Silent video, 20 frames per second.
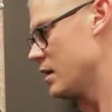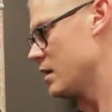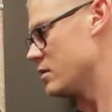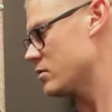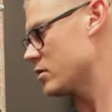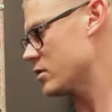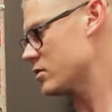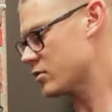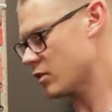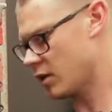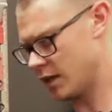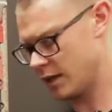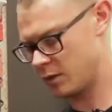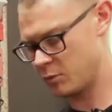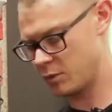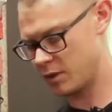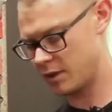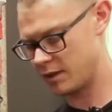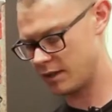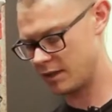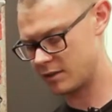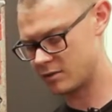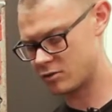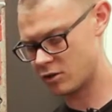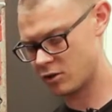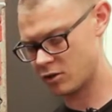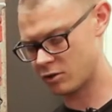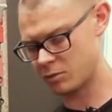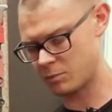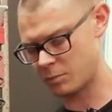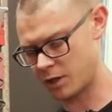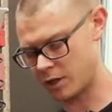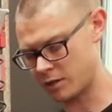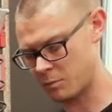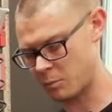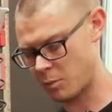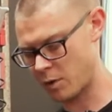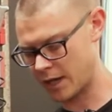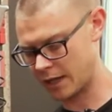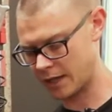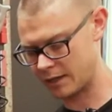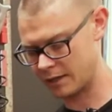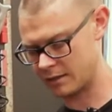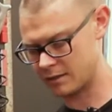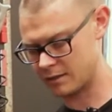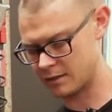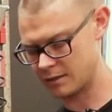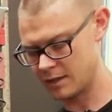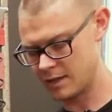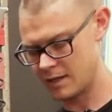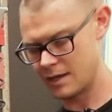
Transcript: So starting with the external bottom bracket,